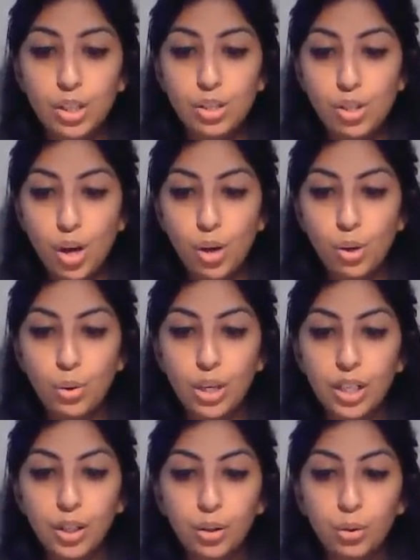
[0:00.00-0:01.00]
So,
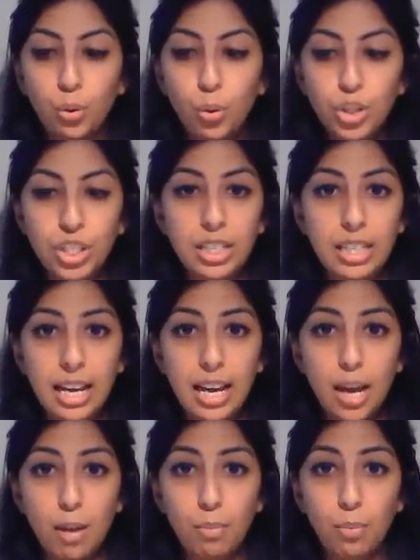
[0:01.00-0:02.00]
caution
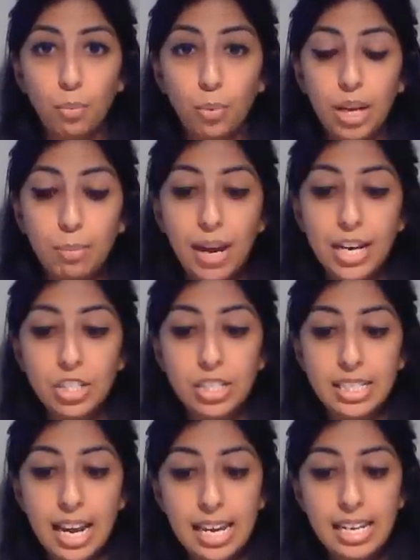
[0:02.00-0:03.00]
um, in
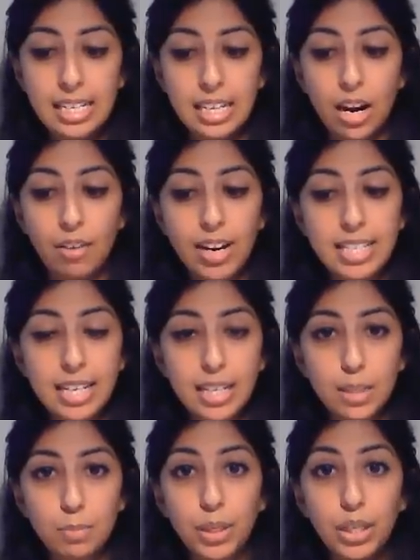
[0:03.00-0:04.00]
patients taking
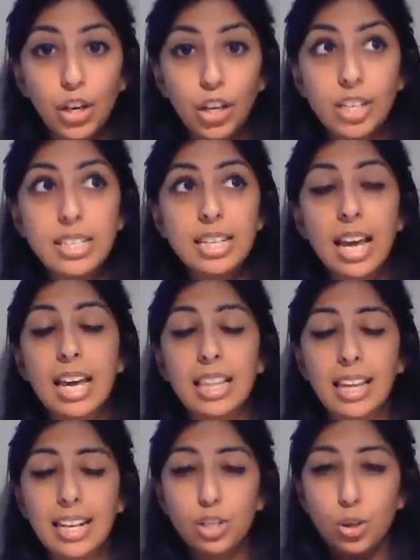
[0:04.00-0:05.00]
diuretics because
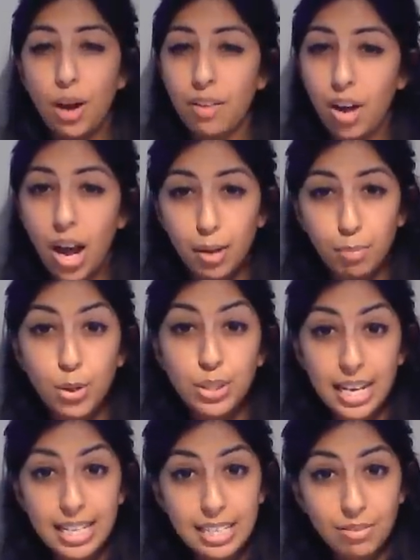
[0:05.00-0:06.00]
they do have a
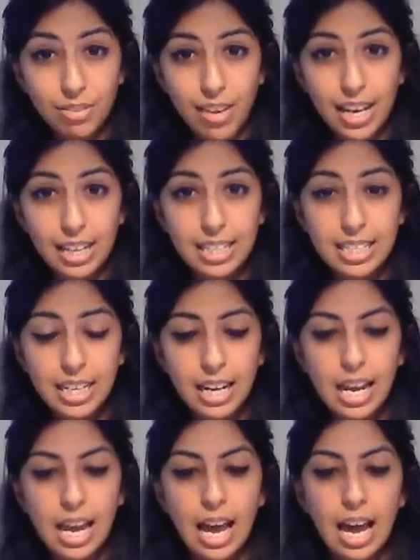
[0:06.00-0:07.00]
hypotensive effect.
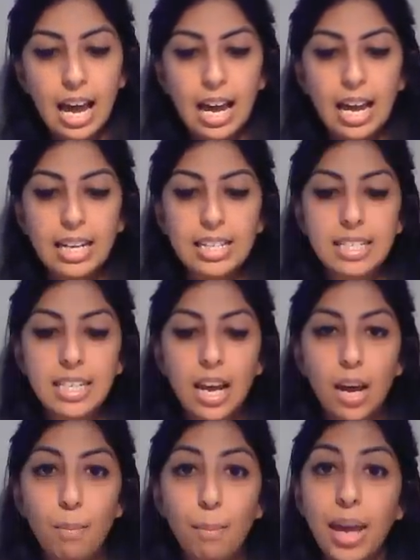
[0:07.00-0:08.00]
And
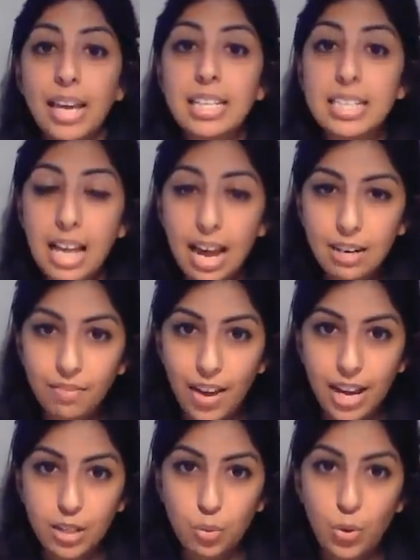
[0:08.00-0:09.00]
a main side
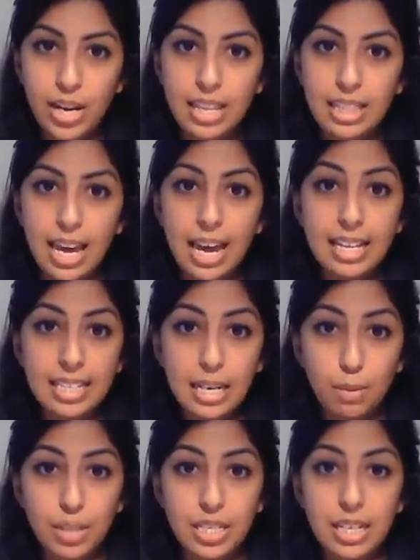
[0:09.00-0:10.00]
effect with ACE
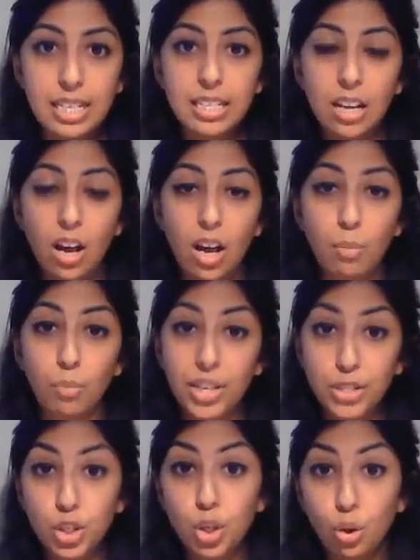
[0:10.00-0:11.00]
inhibitors, um,
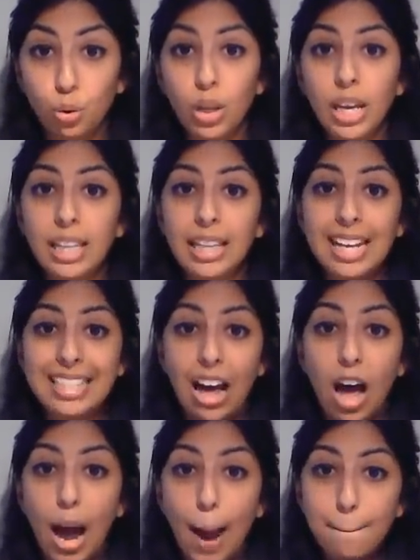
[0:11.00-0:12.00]
there's two. There's
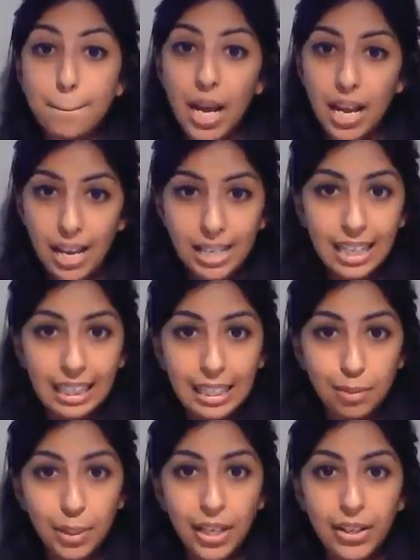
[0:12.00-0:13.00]

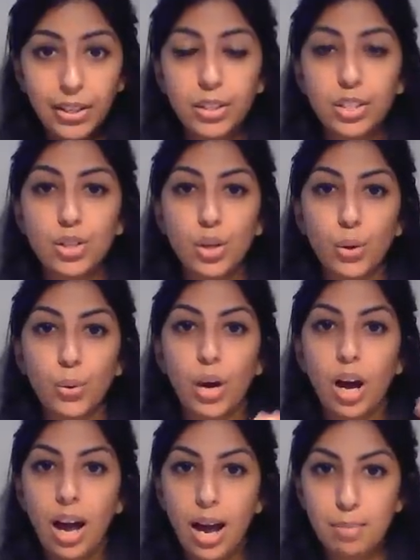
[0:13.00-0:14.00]
hyperkalemia, so
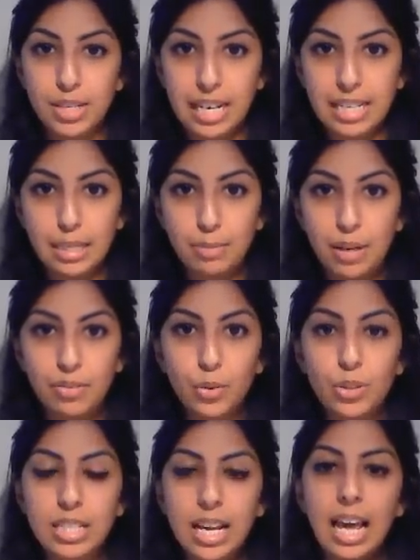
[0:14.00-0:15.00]
high potassium
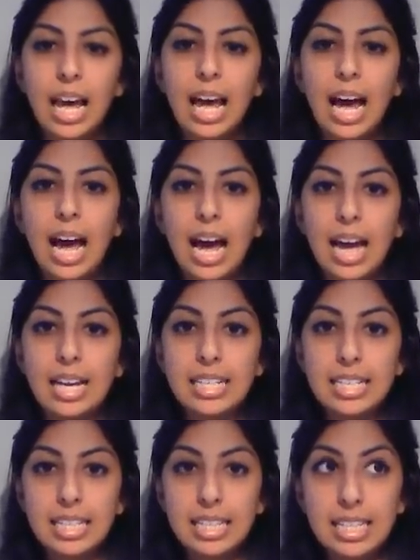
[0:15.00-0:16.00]
levels,
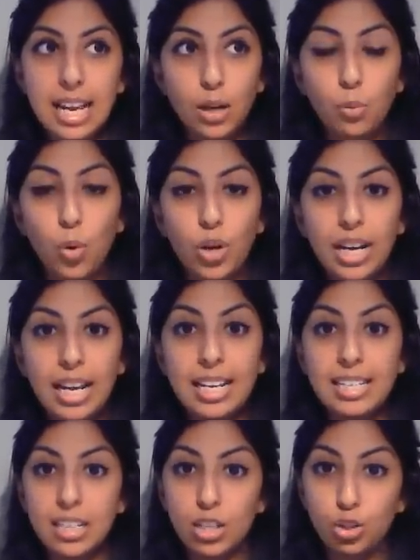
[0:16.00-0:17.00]
and the second one
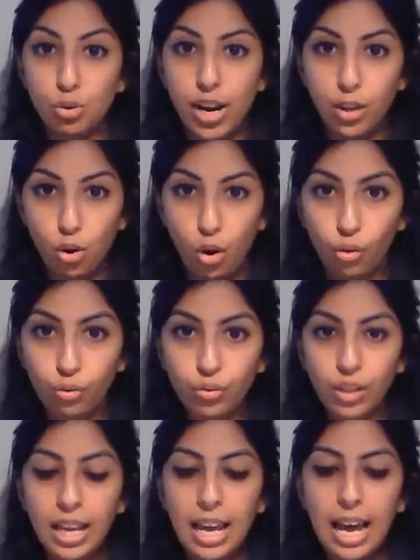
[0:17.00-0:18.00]
is a dry cough.
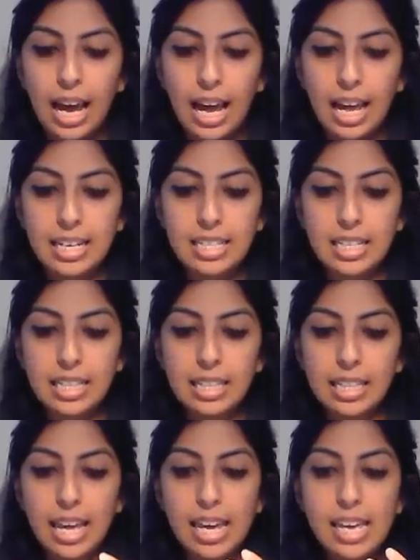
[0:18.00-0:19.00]
And
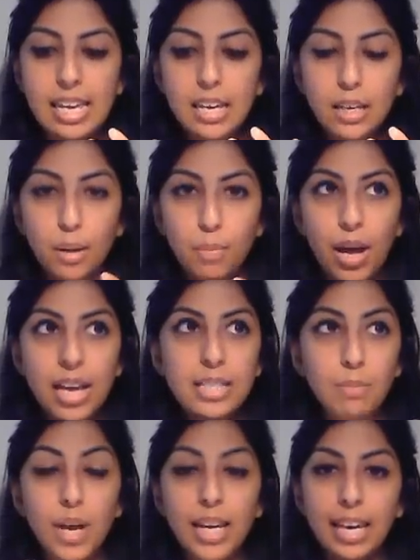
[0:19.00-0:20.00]
they, a
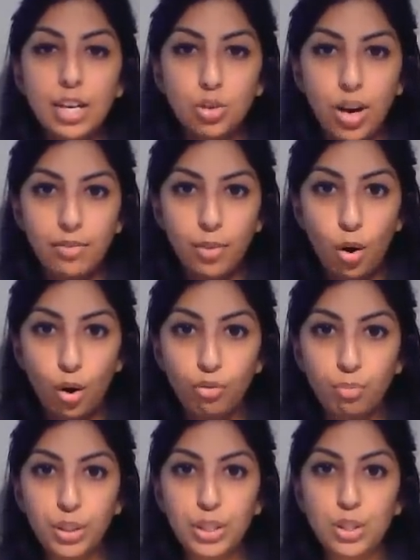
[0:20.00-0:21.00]
person might get a dry
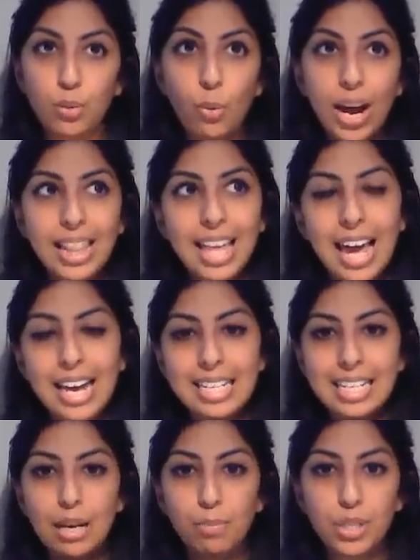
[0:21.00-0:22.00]
cough because the way that
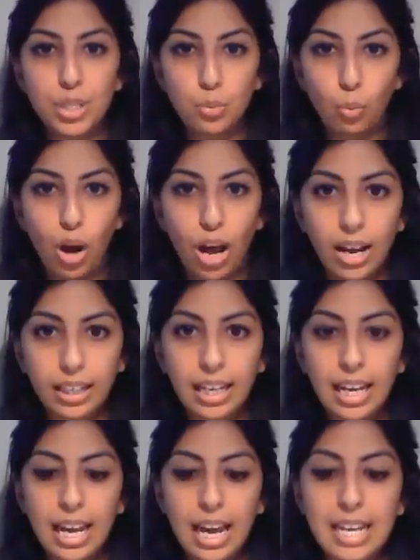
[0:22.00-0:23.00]
ACE inhibitors work
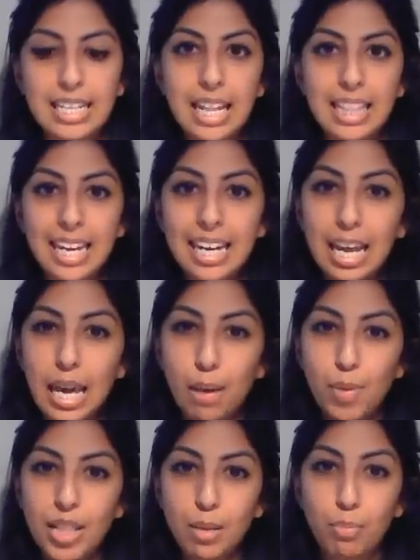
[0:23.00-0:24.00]
is that they
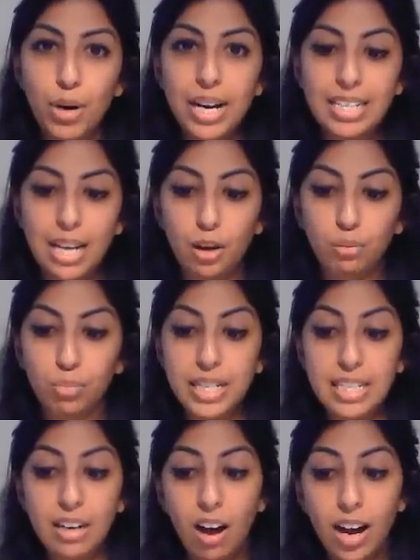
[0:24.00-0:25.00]
inhibit the breakdown of
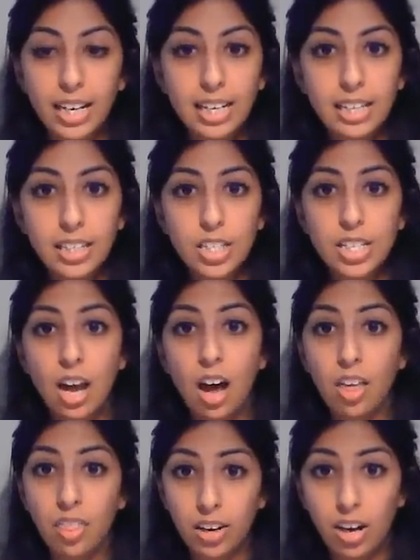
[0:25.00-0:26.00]
bradykinin to
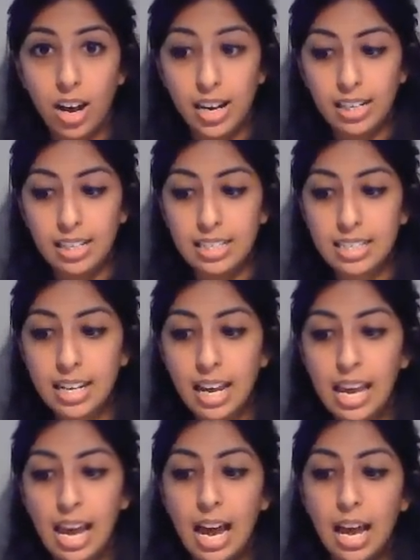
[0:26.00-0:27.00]
other kinins,
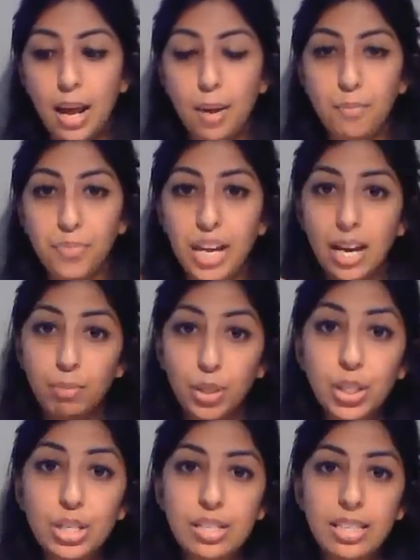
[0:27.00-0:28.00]
um, and
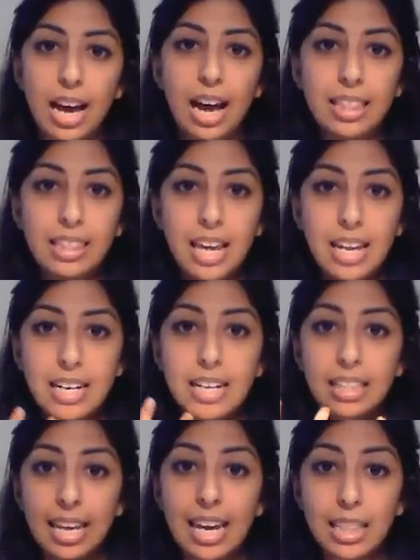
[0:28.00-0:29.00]
because of that,
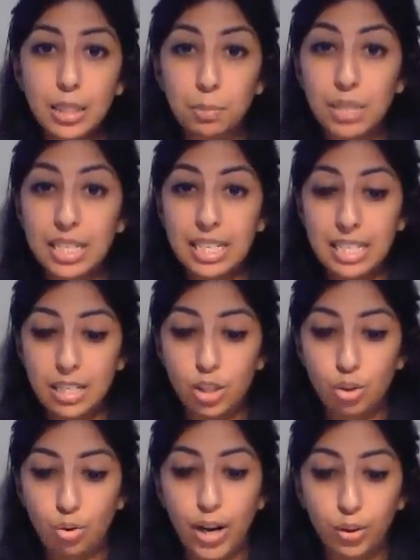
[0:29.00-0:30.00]
then they get this persistent
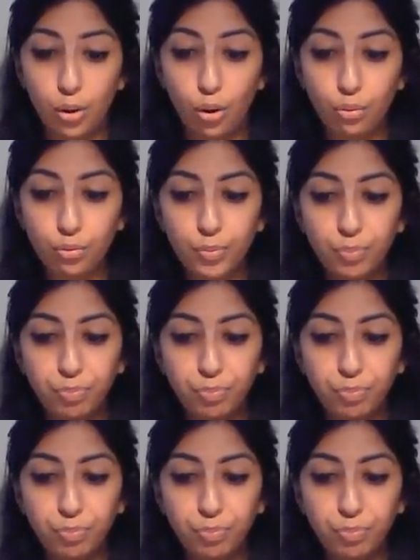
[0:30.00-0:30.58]
dry cough.